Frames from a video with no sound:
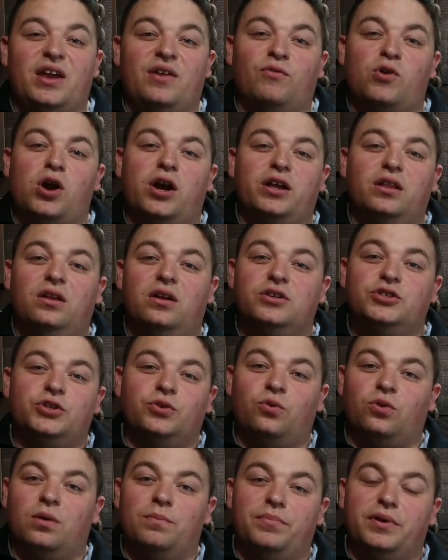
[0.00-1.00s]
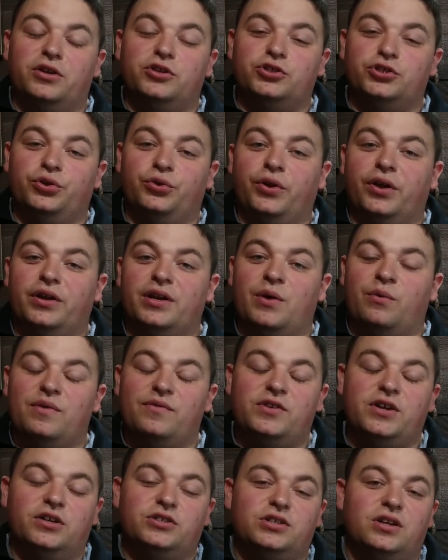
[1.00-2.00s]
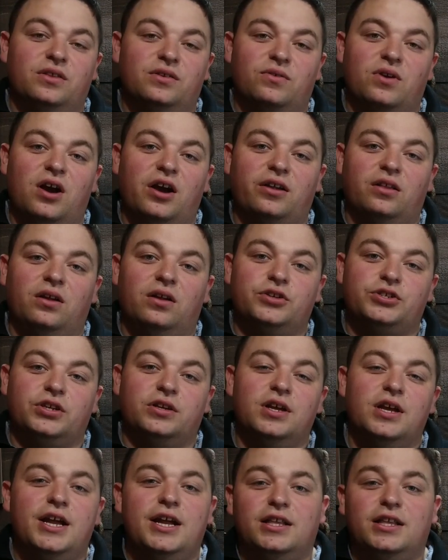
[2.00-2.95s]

a rocket launcher or a big Shuda. Now, we've touched on the rocket launcher.